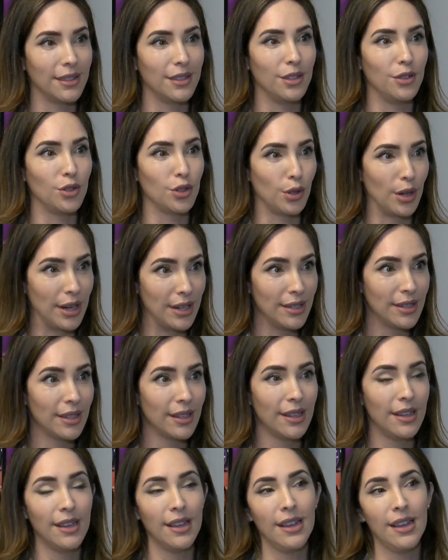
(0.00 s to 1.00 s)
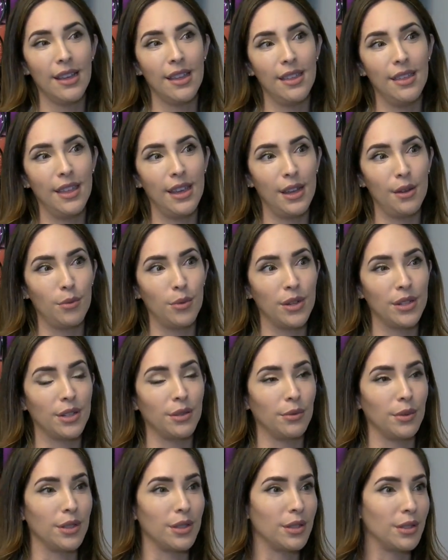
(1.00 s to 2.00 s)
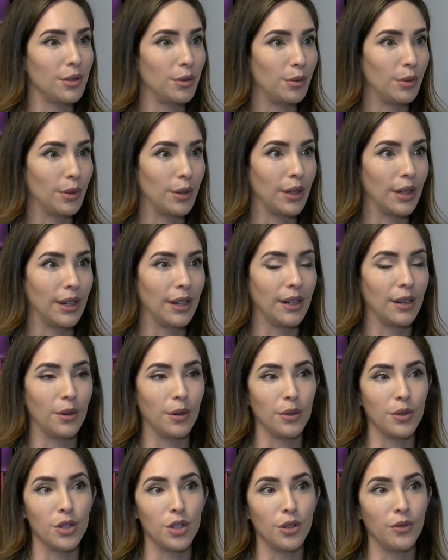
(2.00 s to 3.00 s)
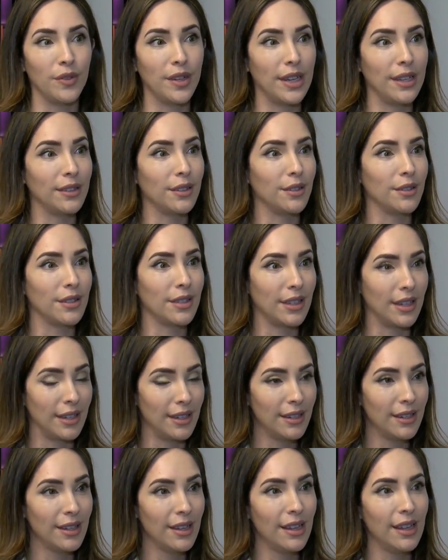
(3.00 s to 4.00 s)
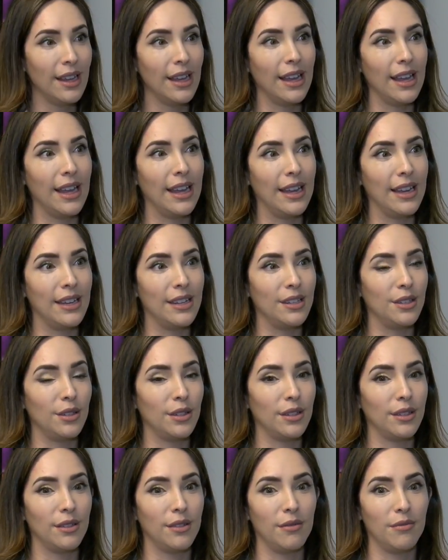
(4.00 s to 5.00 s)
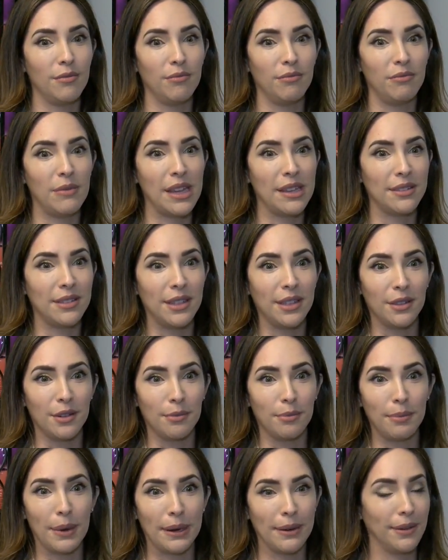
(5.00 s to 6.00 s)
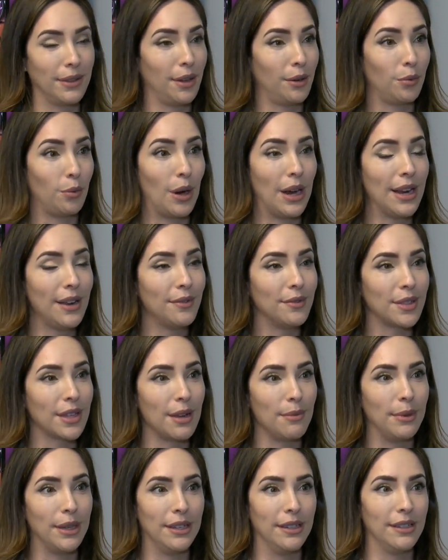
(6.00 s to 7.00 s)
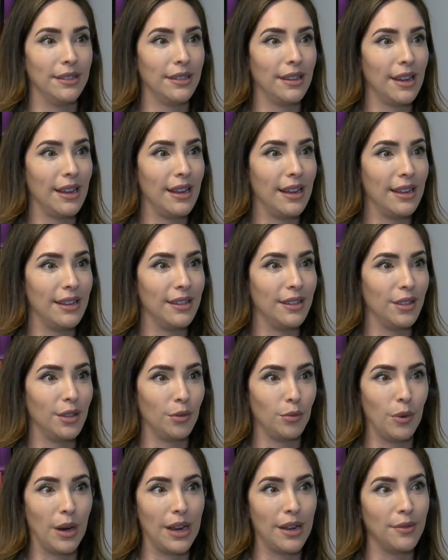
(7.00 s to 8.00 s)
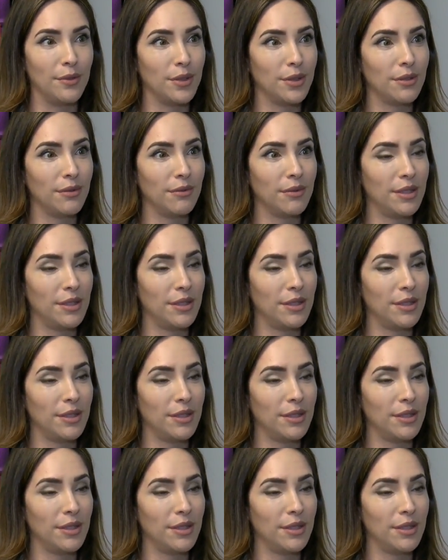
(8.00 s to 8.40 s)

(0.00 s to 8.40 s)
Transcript: It's a new trend. They want to restore or rejuvenate their skin and they see their their wives come in and their wives'